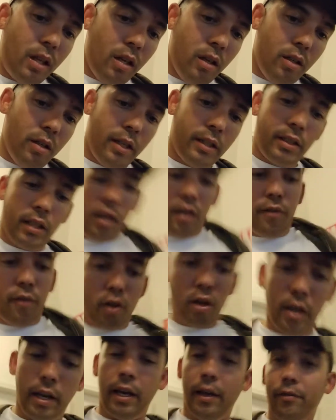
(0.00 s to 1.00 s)
that's kind of
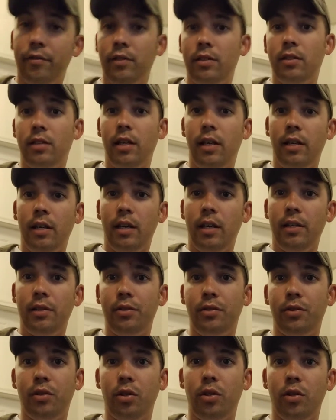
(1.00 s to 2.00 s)
all I have to say,
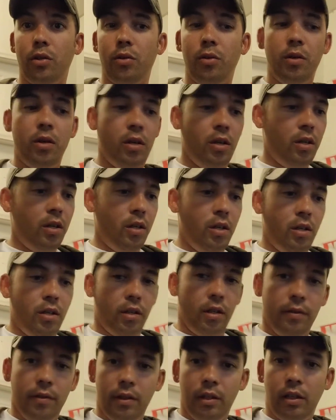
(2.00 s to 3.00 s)
guys. So
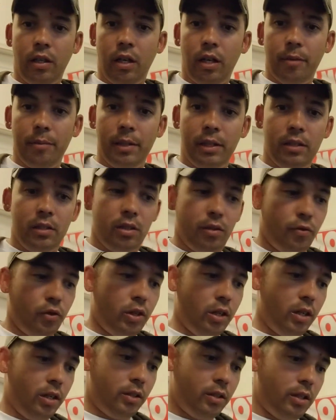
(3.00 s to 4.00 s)
leave in the comments if you
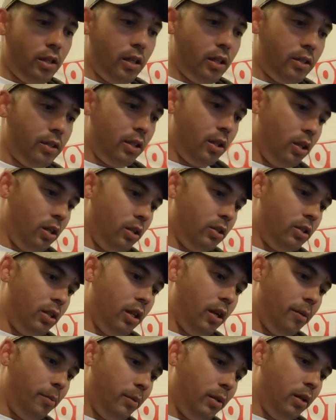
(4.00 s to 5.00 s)
guys think I
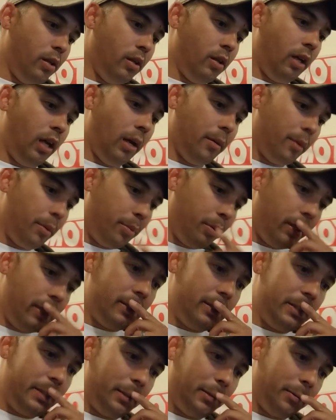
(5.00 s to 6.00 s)
set up the camber
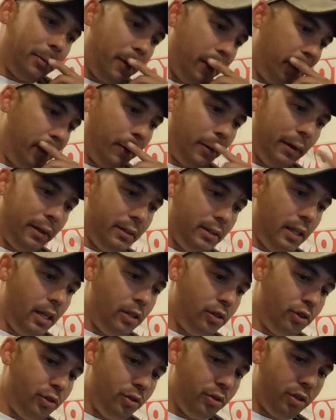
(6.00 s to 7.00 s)
plates in the wrong
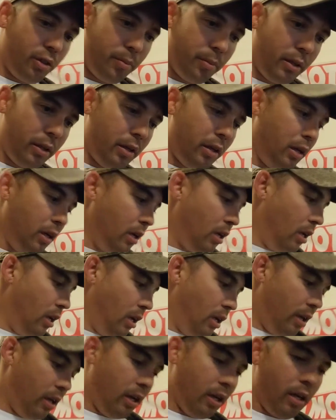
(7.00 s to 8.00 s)
orientation or something,
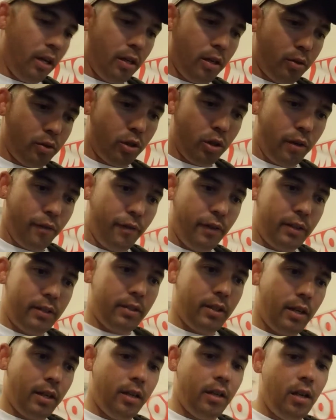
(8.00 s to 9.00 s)
and I'll try to
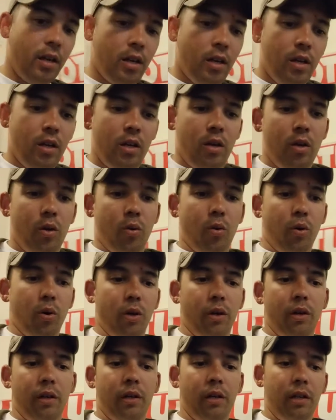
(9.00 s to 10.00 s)
fix that.
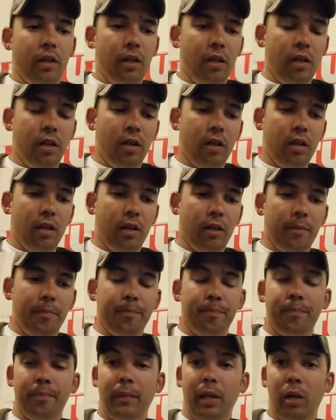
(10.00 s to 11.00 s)
Or
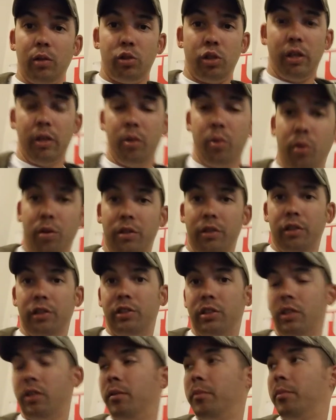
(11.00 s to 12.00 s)
I'll try to order
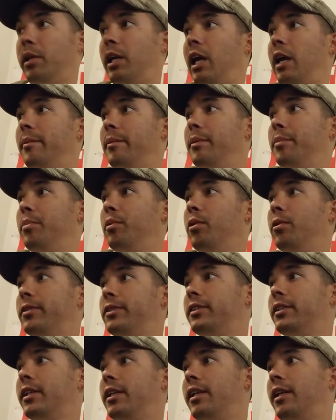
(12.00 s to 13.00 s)
some camber
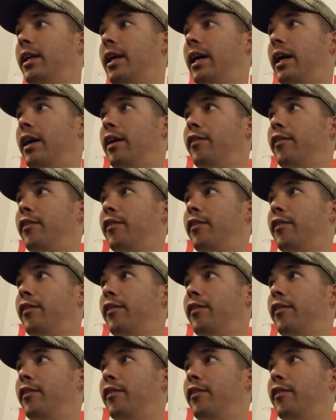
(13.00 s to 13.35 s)
bolts and